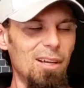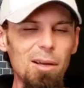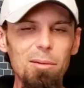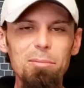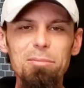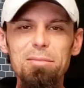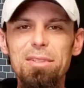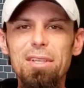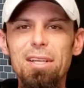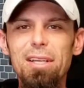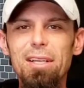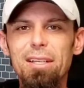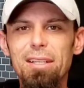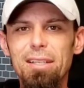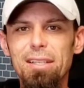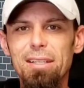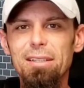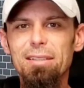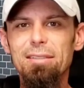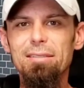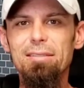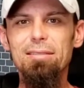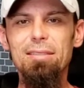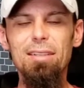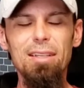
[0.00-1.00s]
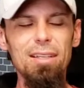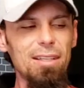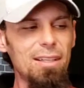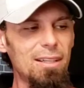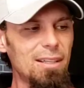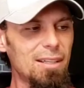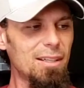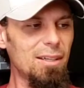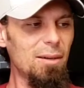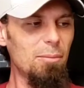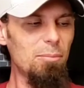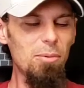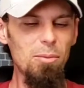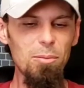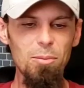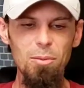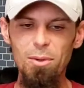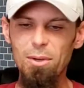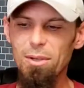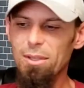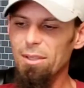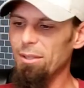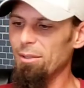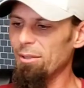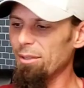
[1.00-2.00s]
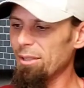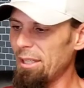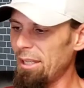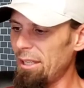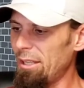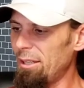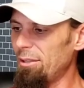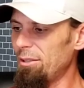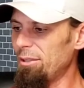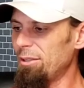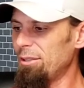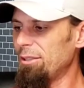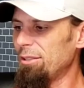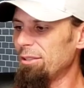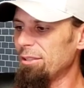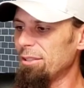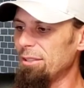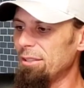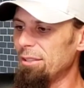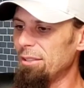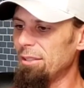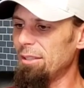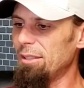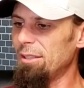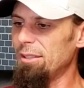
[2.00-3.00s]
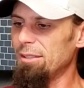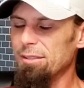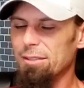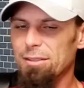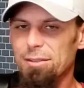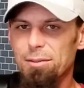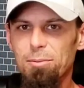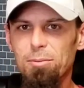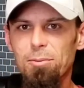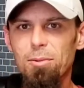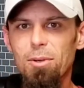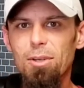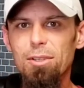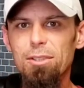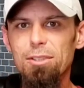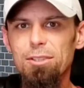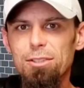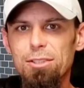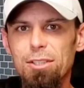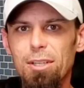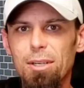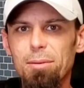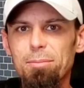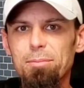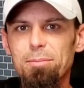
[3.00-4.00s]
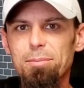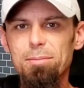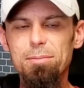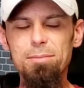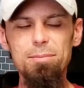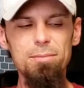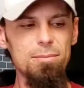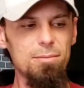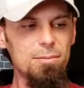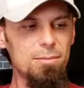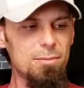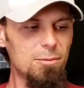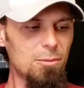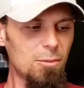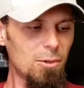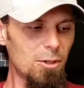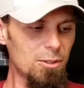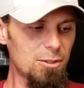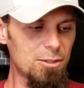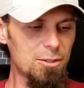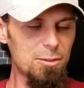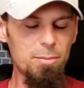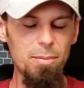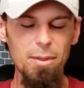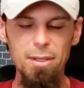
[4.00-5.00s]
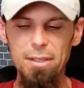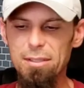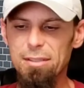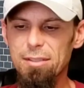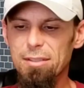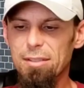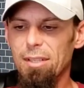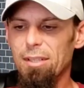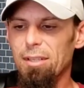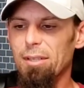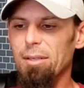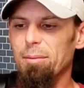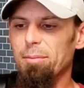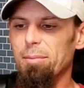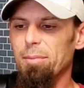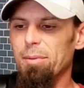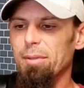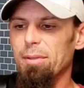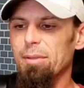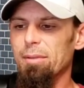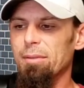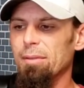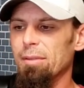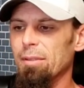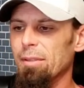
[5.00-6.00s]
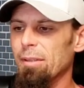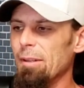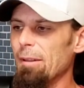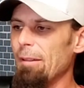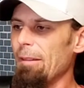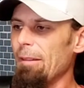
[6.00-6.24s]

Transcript: I'm digging it. I get a couple more little counters and some workspace set up, and